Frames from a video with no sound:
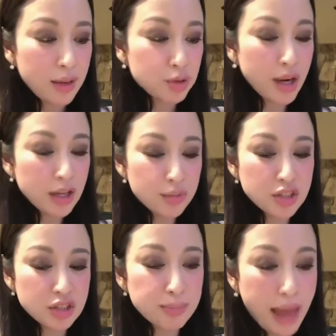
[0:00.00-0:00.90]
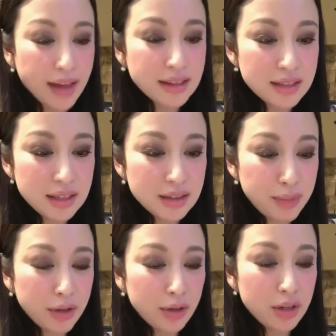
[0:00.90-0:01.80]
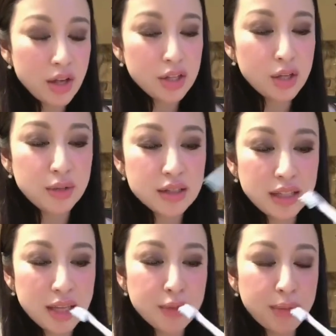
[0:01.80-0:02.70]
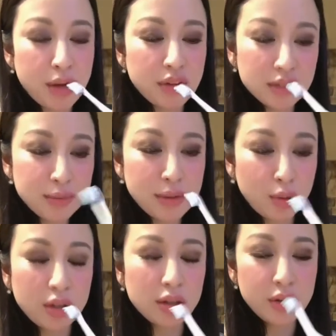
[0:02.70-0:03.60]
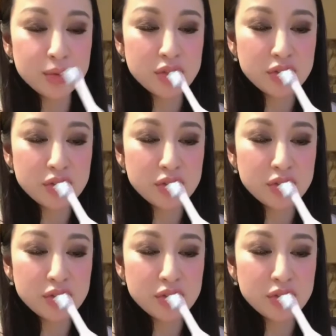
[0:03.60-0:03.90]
try to reach the back teeth better, you need to keep your mouth a little bit more closed.